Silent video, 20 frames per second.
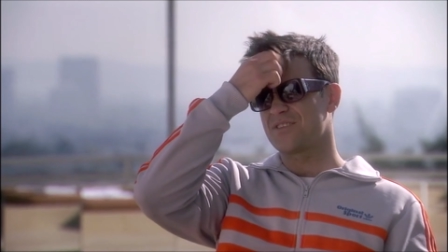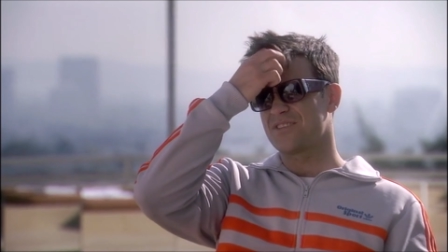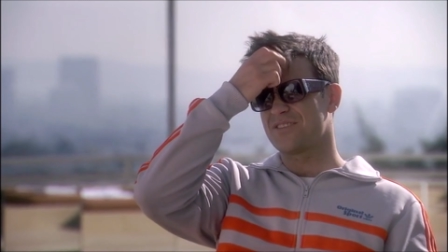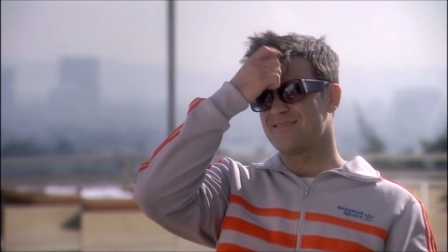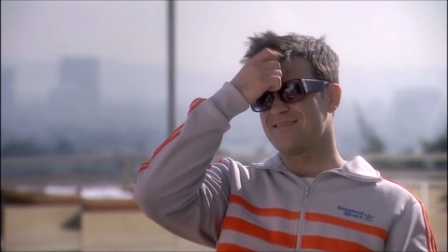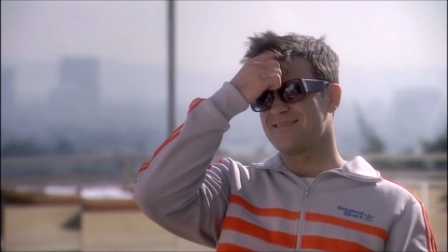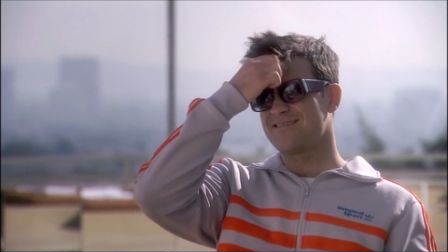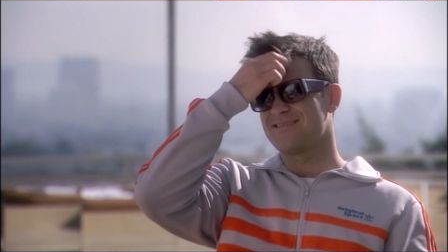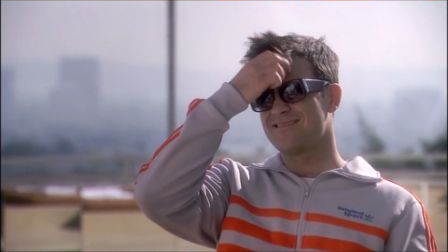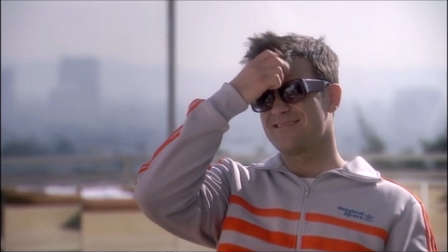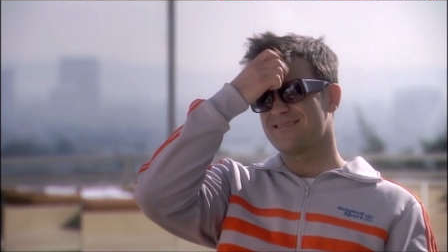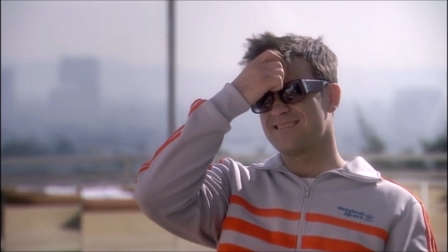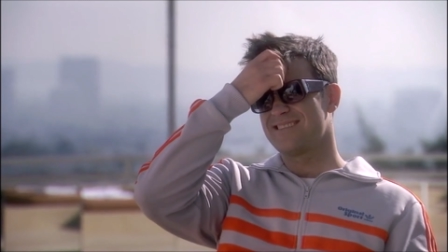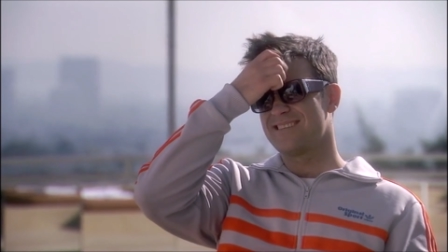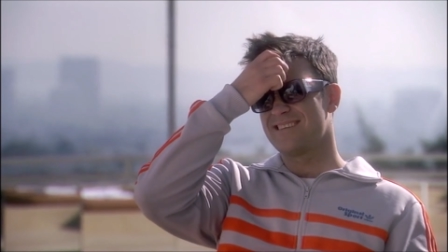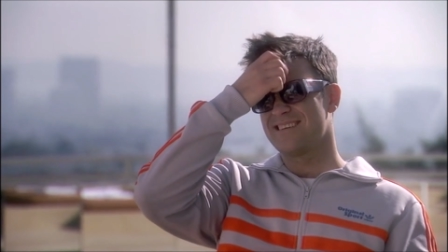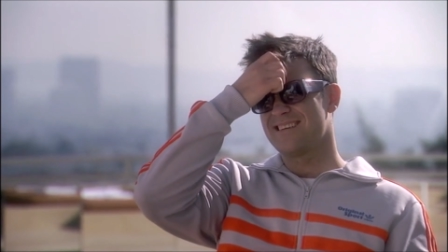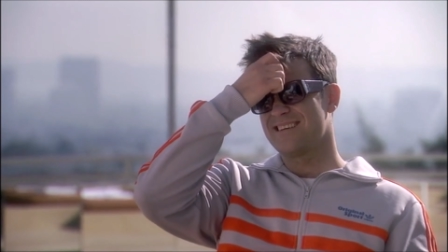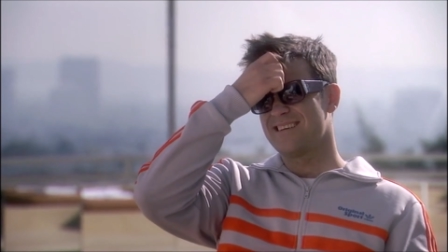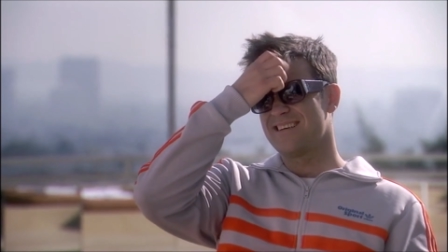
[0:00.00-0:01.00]
and
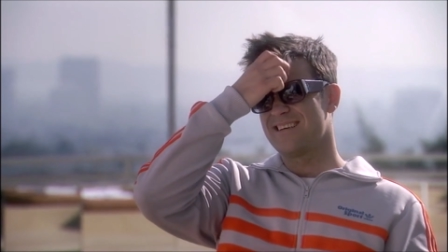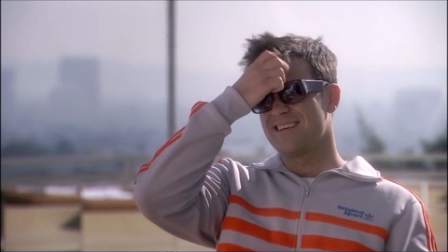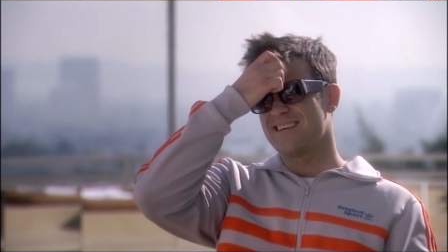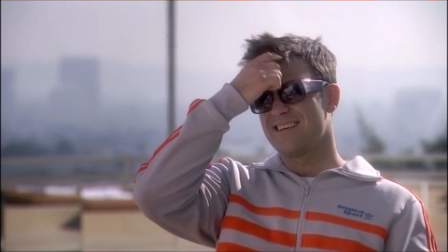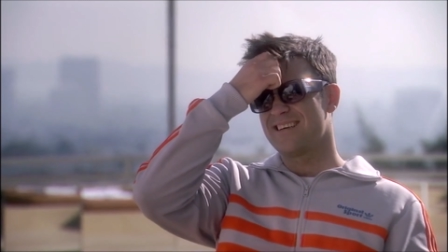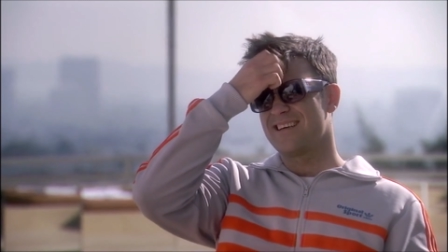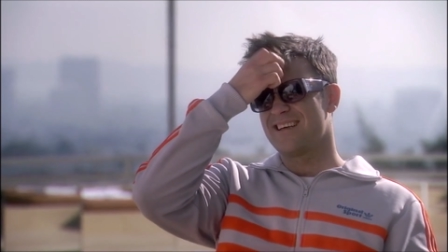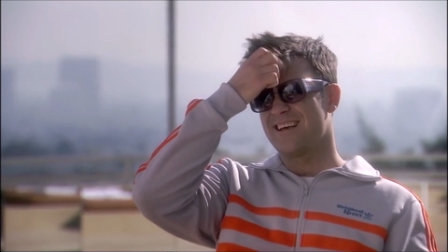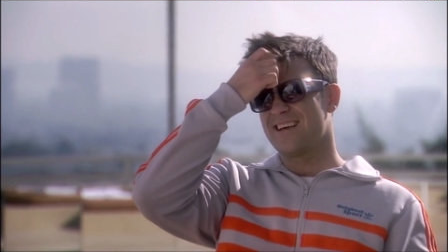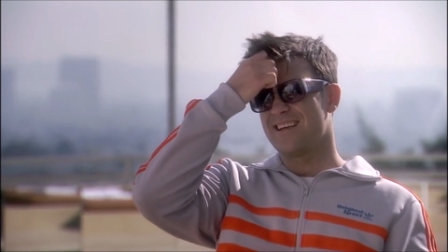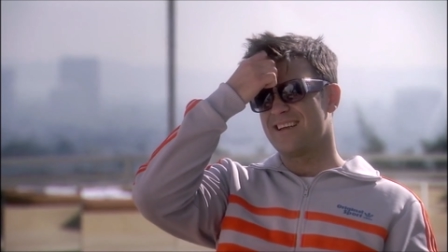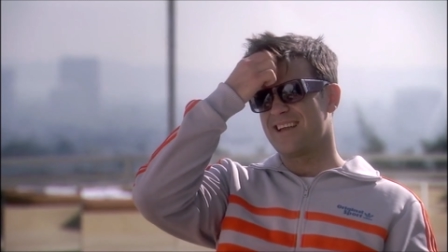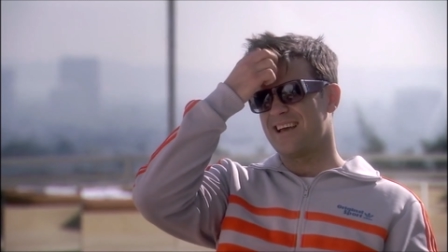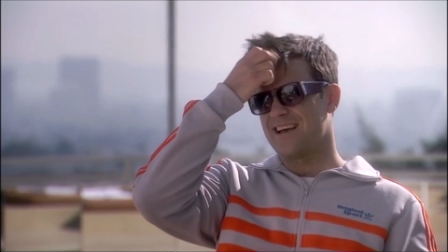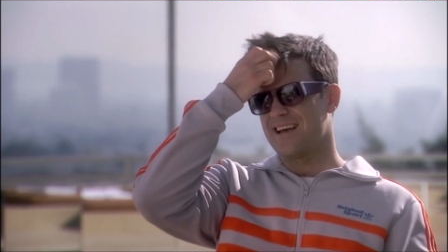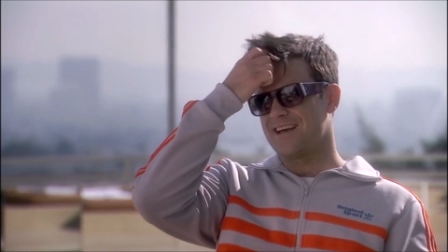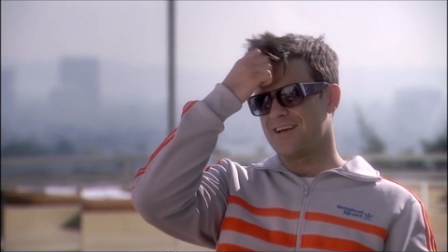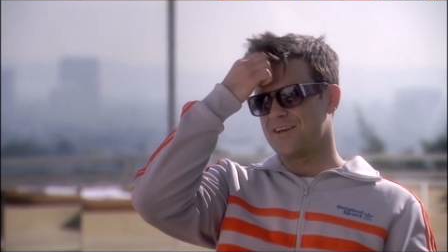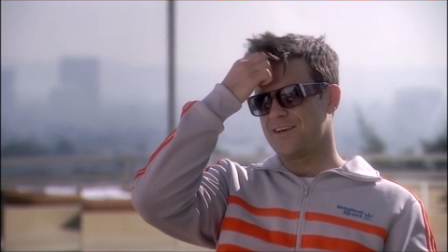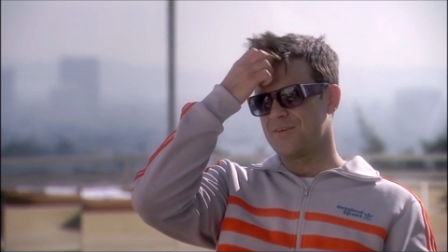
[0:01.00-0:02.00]
and
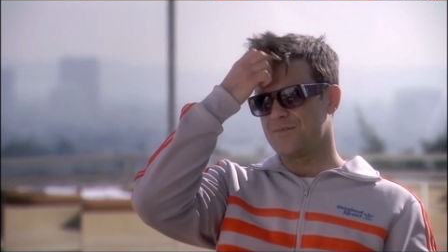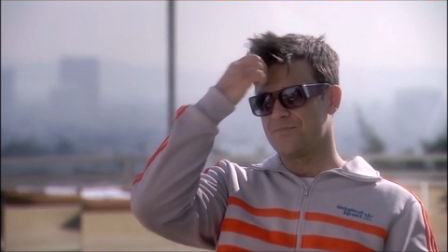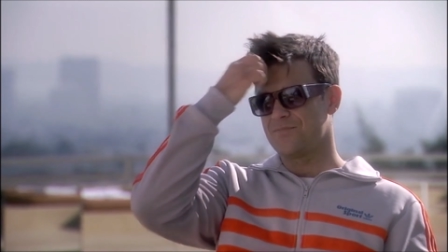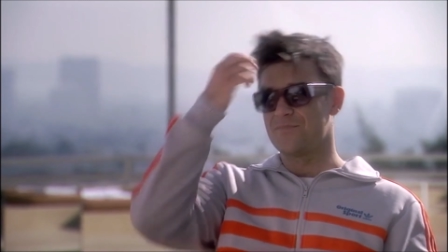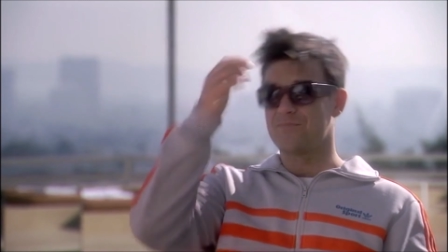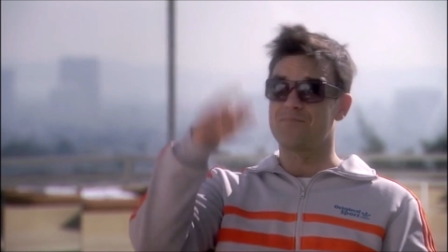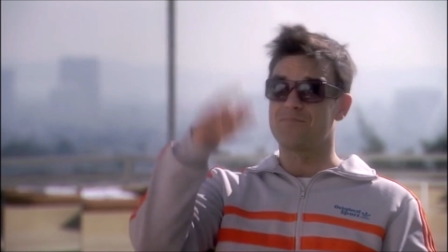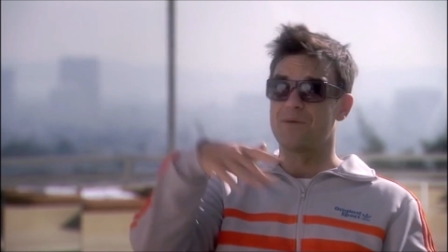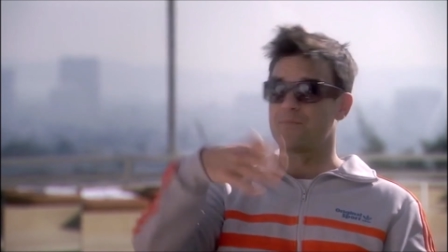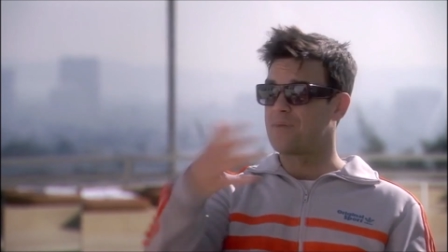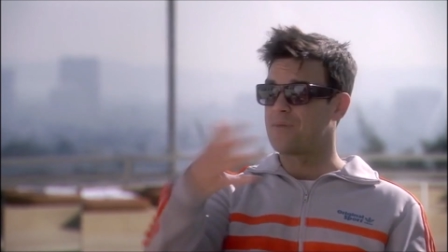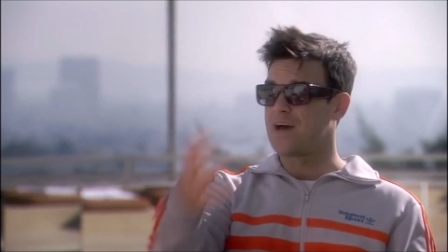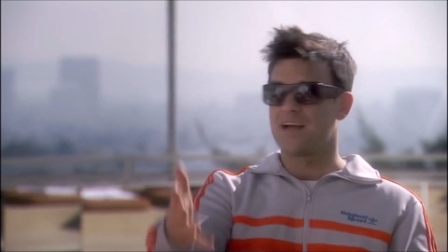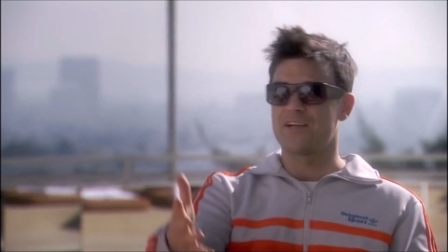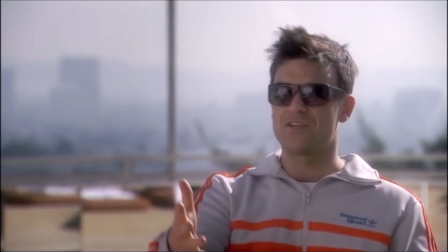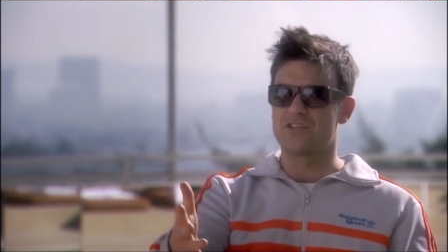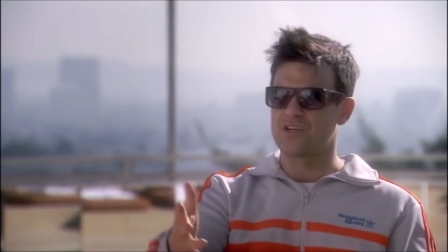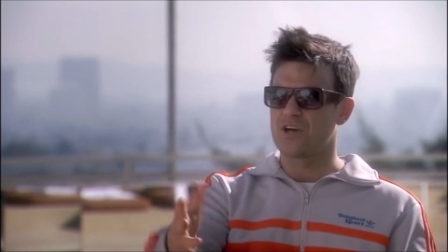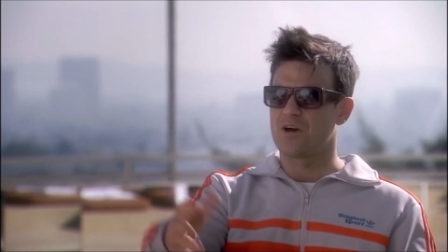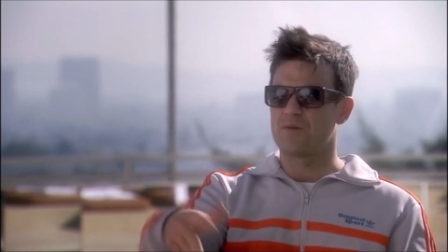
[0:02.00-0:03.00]
um, the Pet
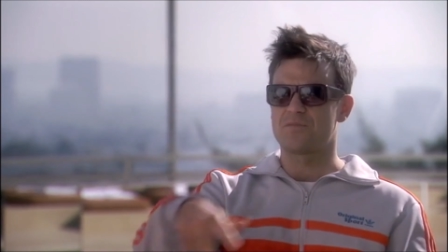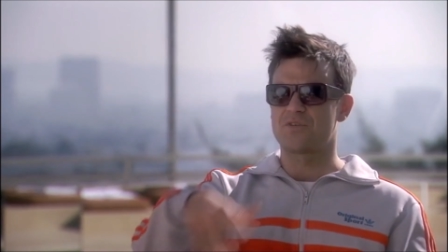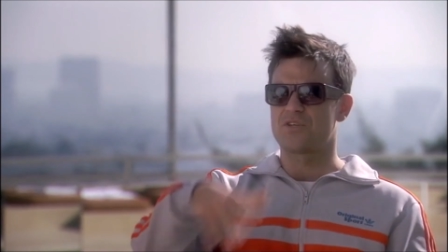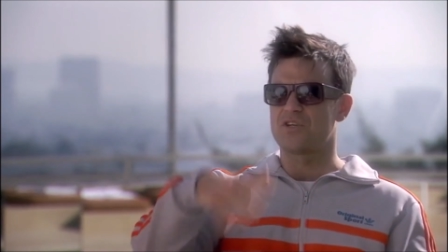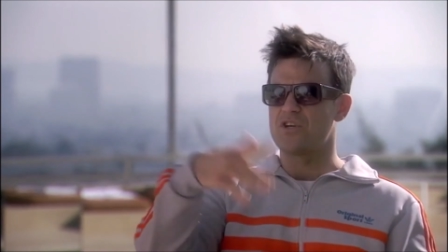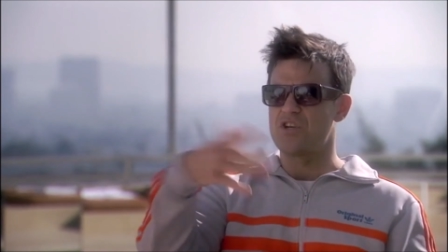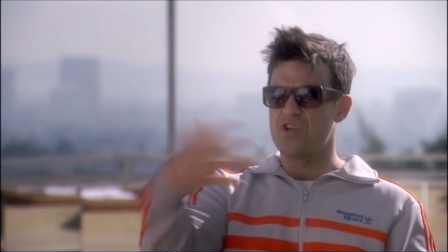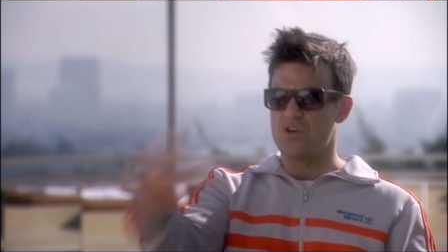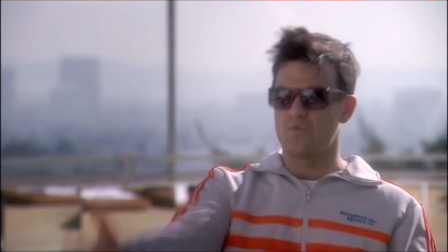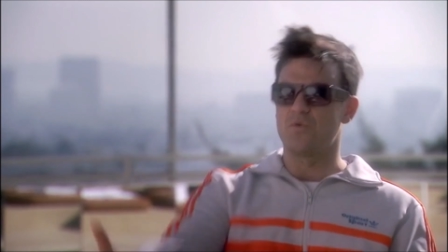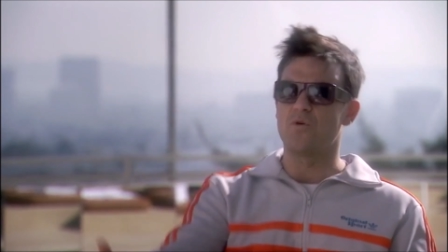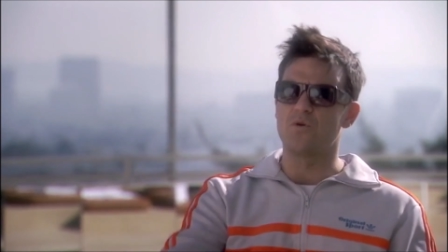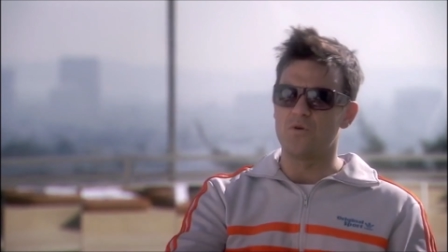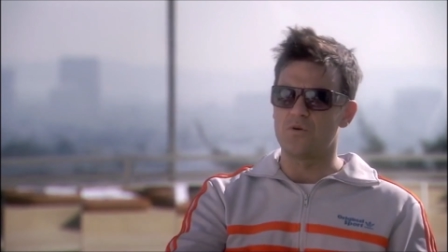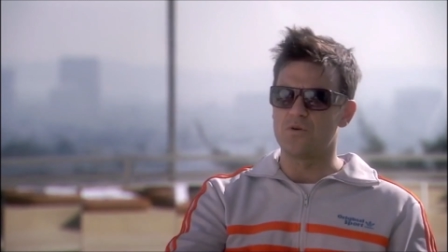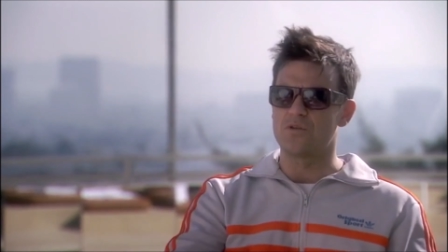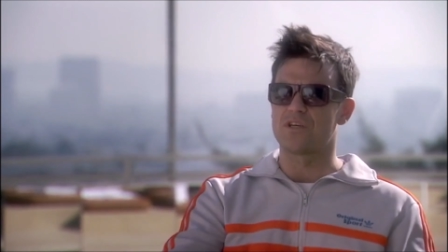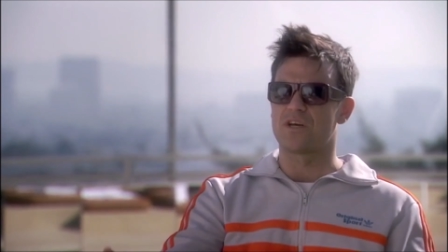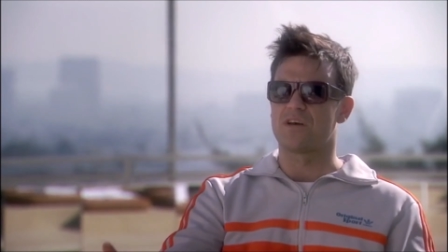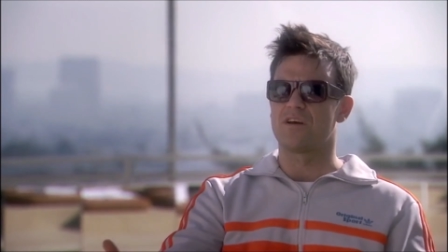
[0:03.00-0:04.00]
Shops and New
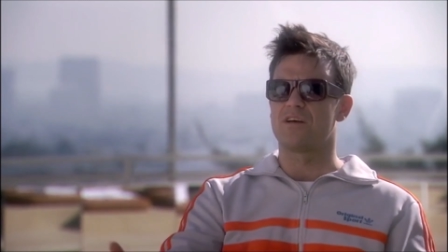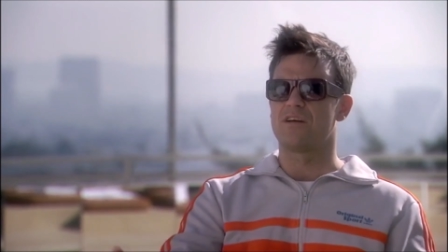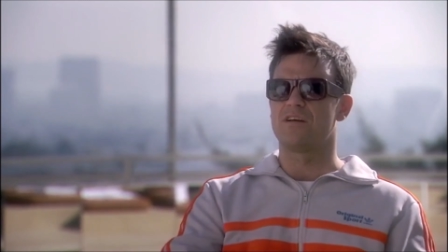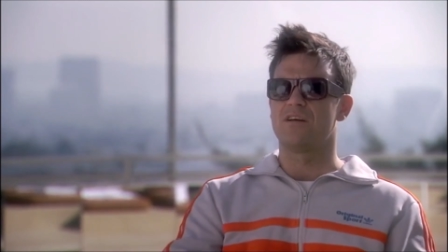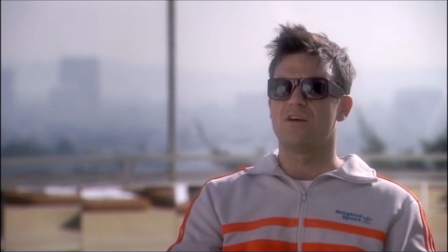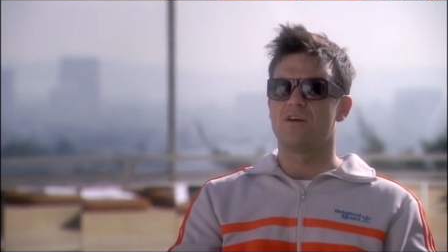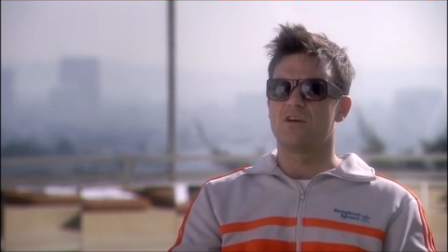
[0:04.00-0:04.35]
Order.